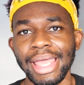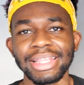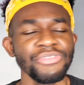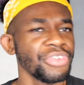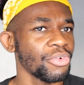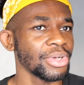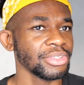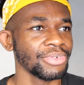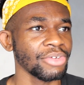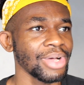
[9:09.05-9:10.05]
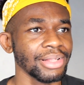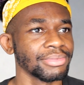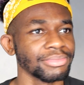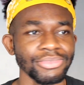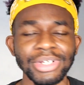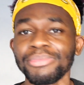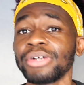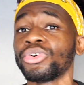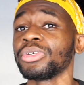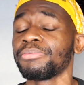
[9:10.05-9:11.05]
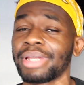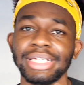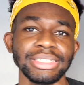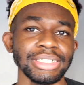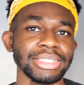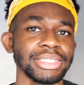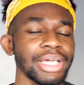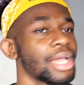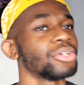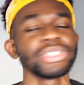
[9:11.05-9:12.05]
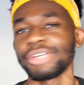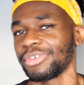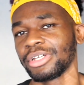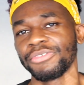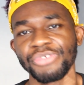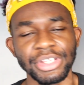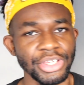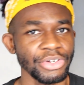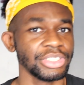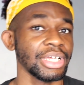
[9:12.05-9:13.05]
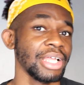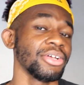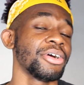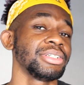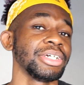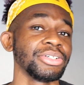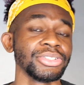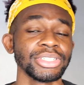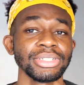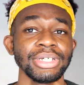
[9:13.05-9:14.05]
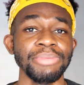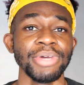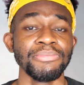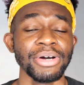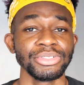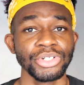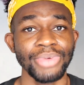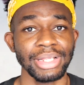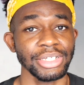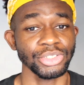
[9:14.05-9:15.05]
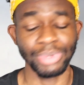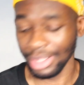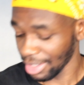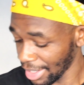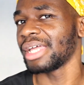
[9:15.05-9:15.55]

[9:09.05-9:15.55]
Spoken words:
And if you're wondering, well, what about other places? I also have a lot of videos and articles about Kuwait as well.